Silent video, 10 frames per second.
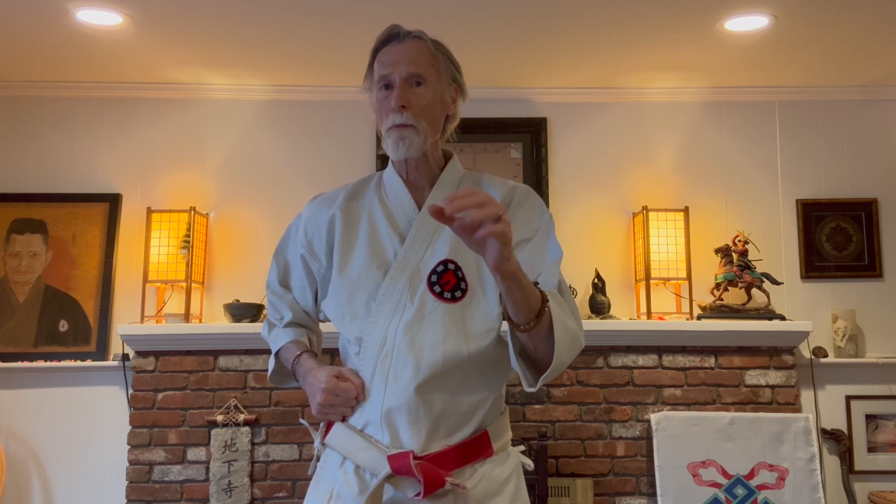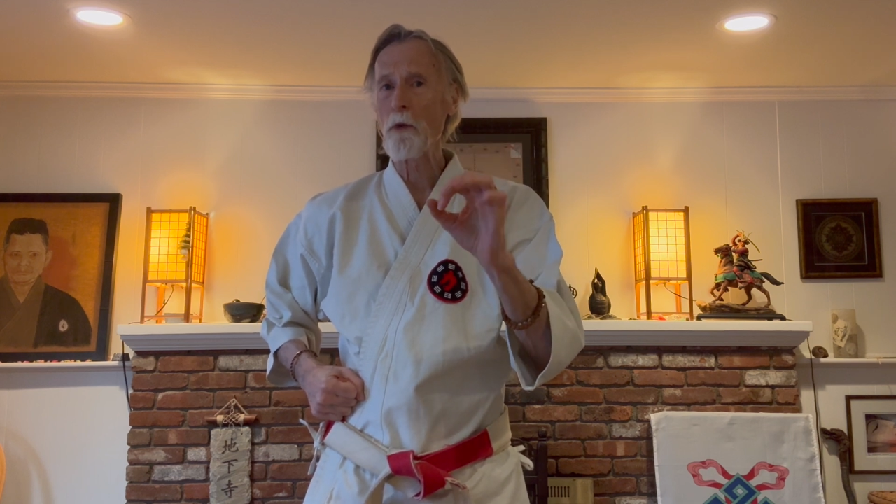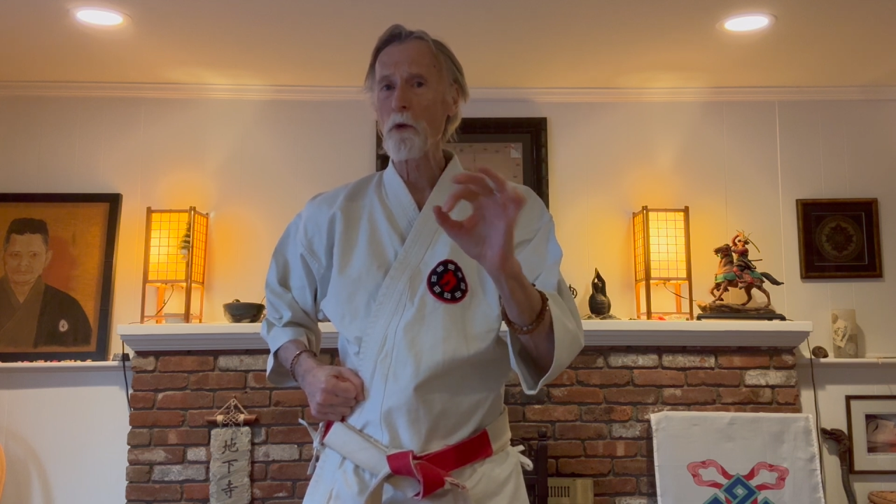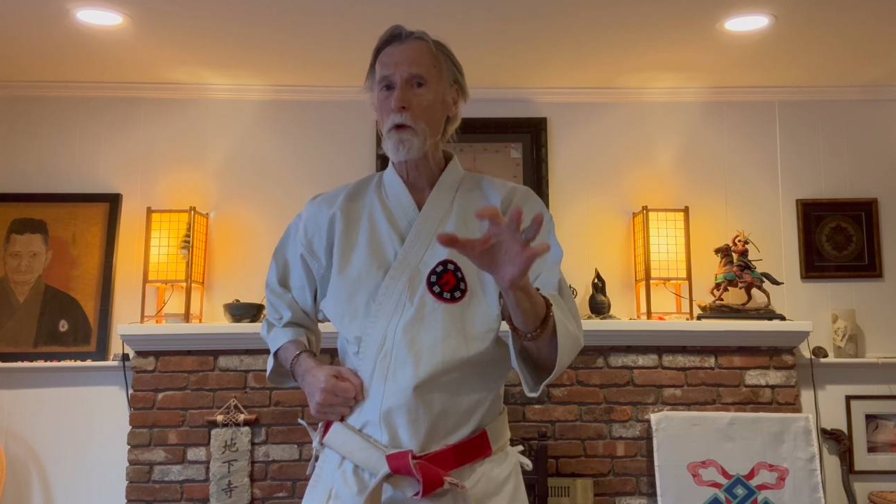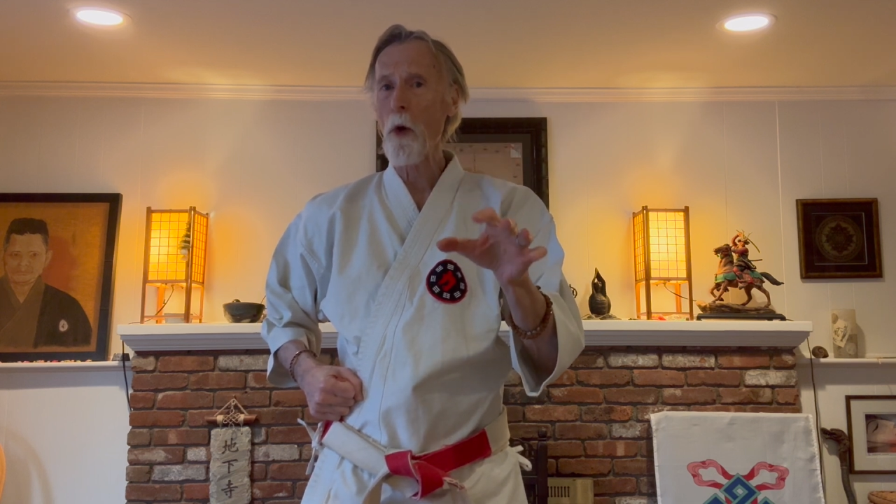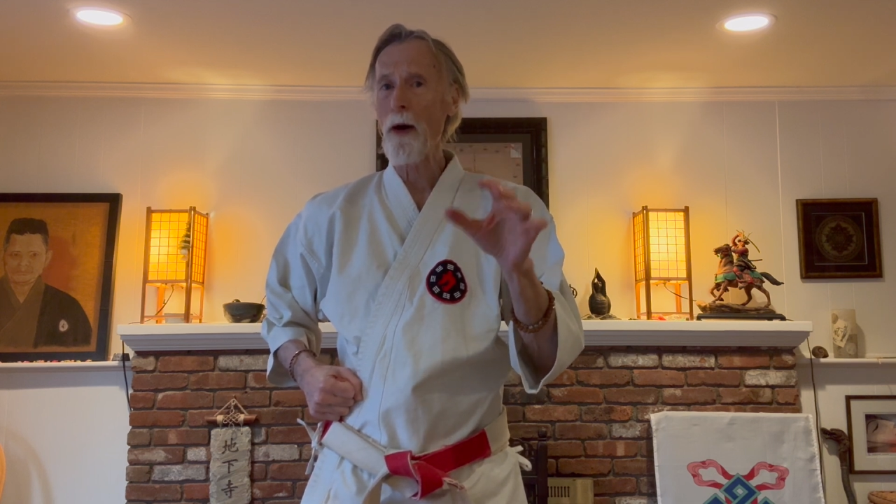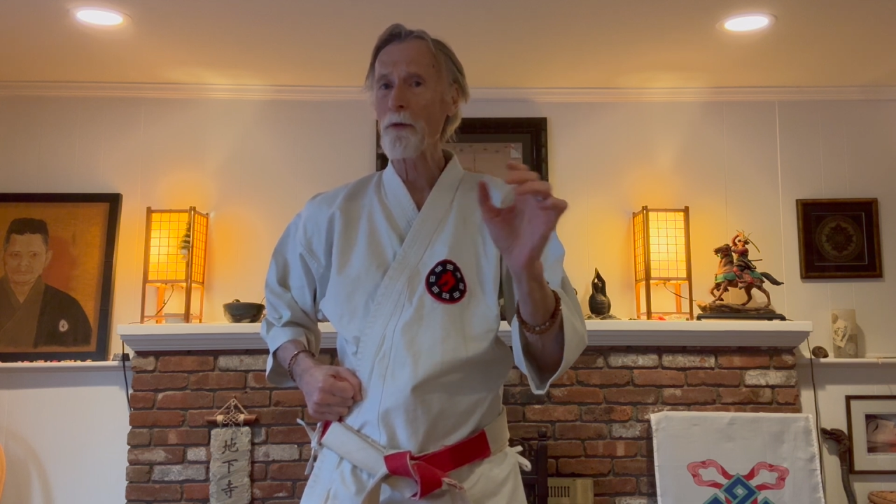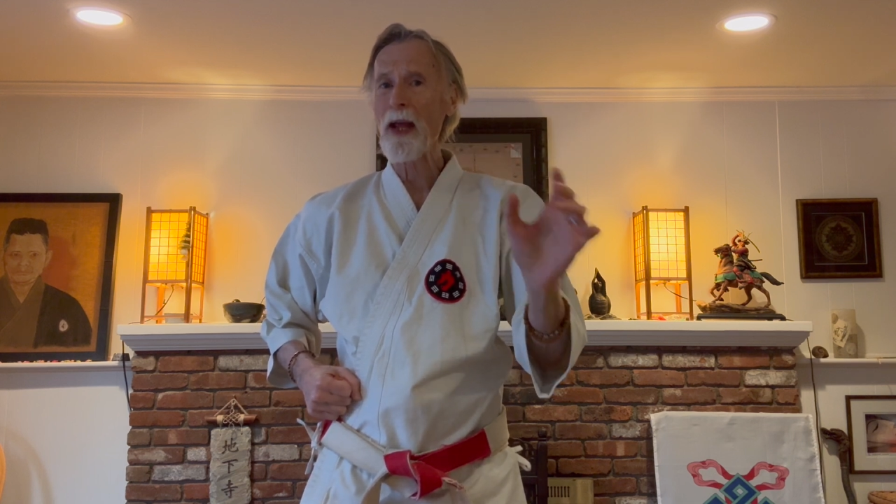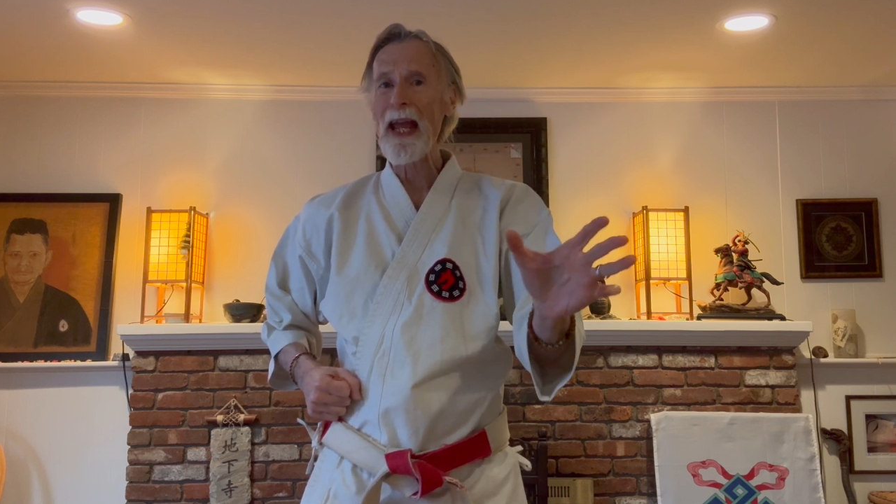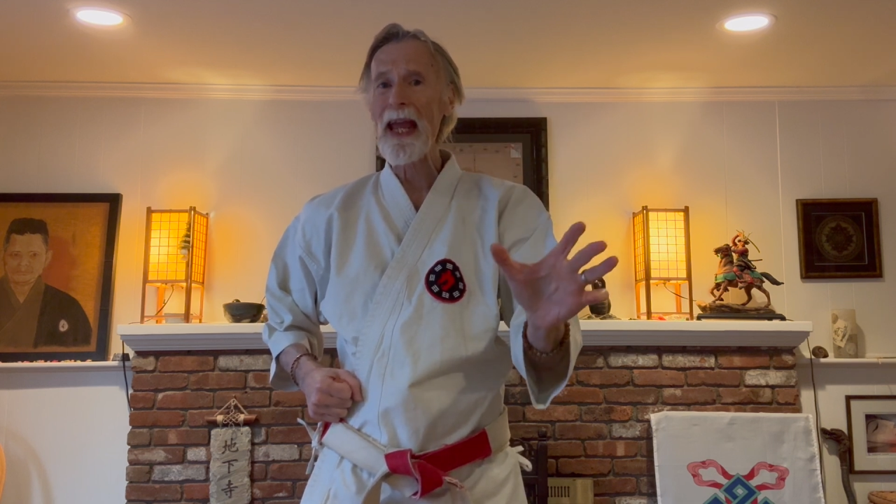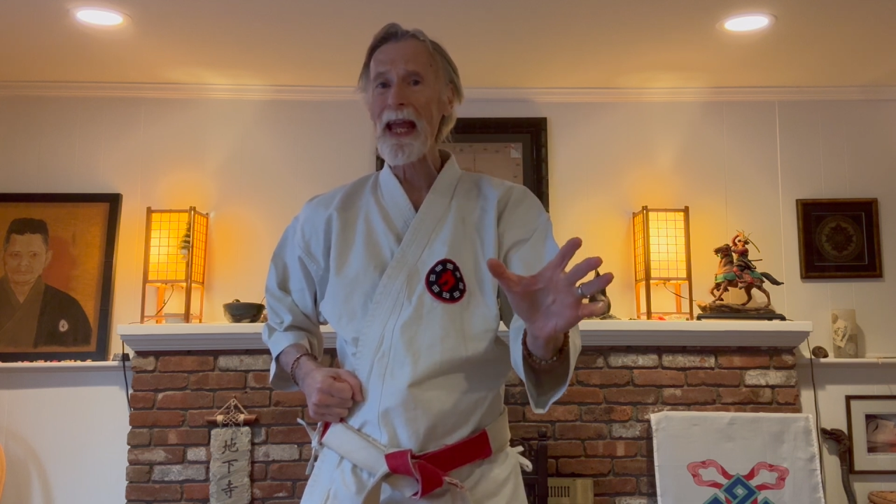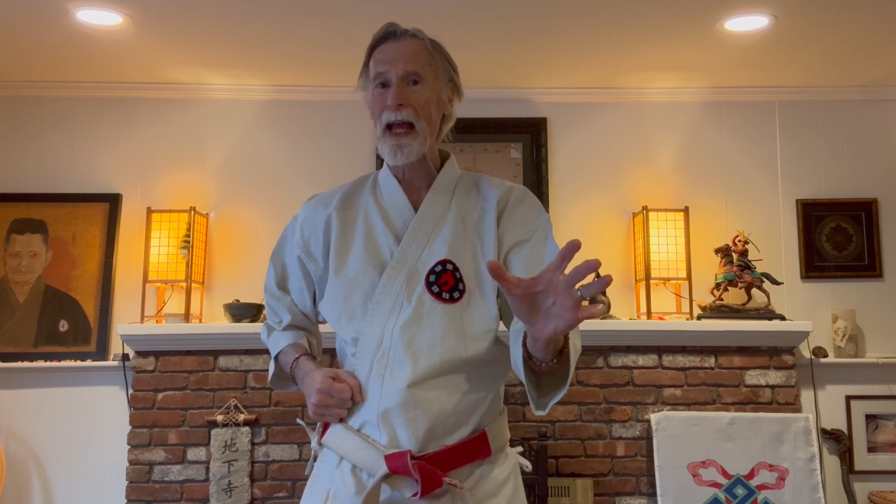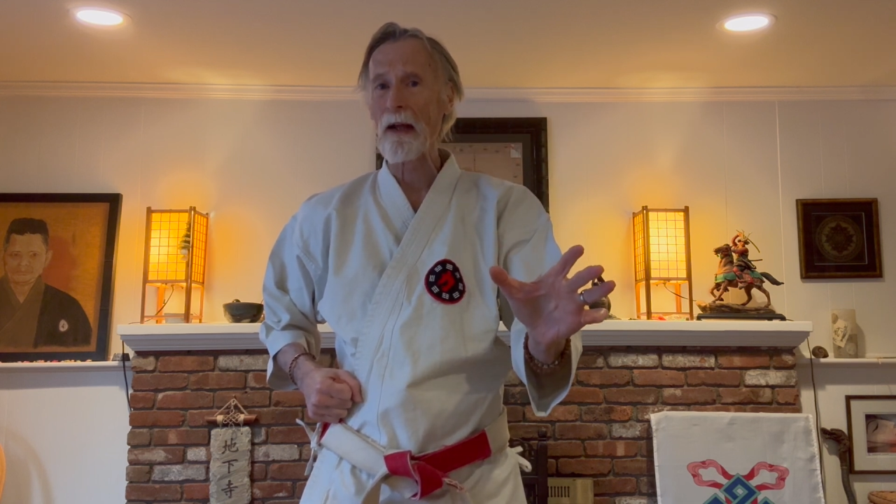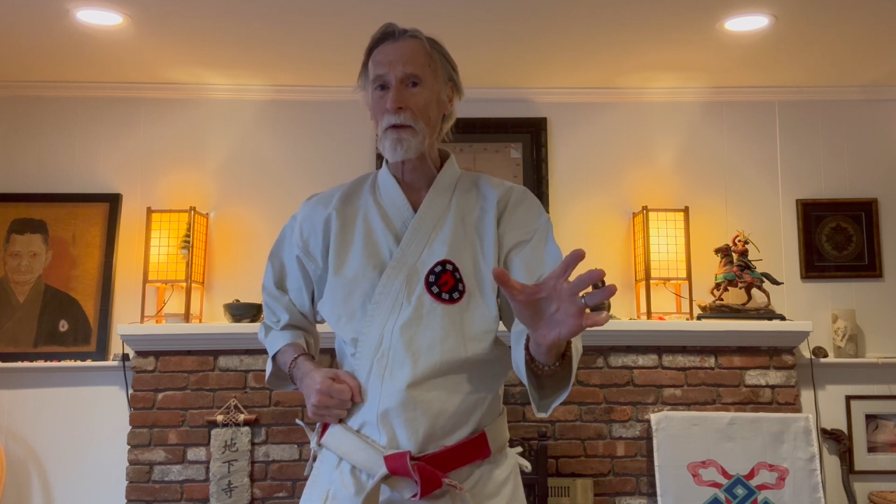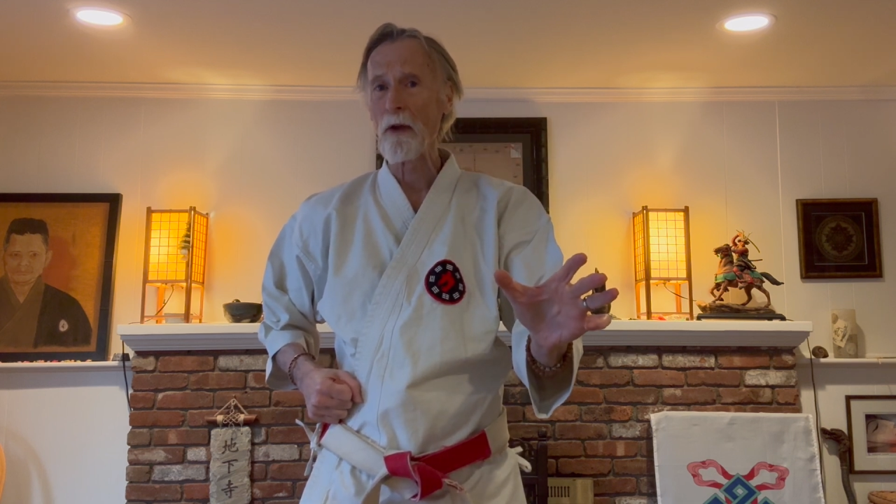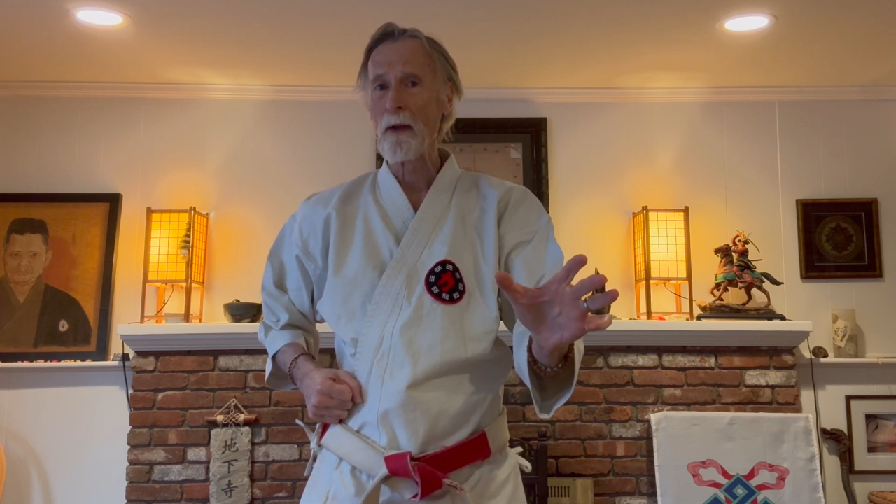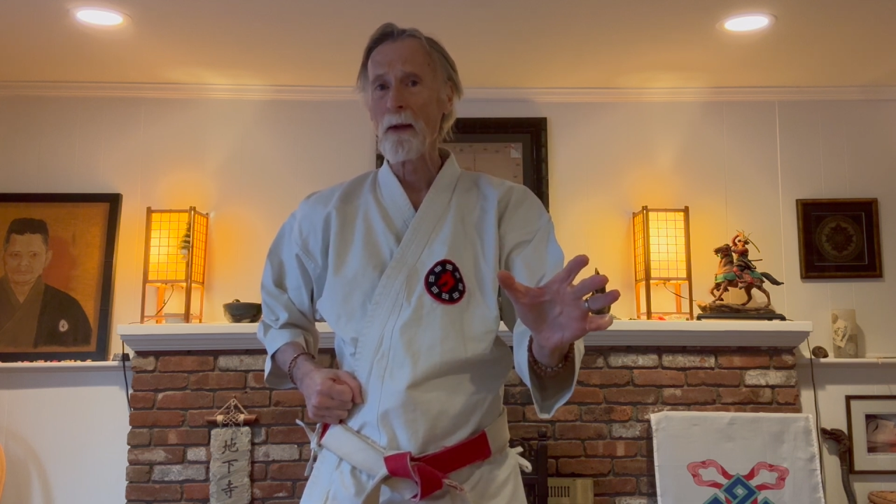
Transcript: soft hand,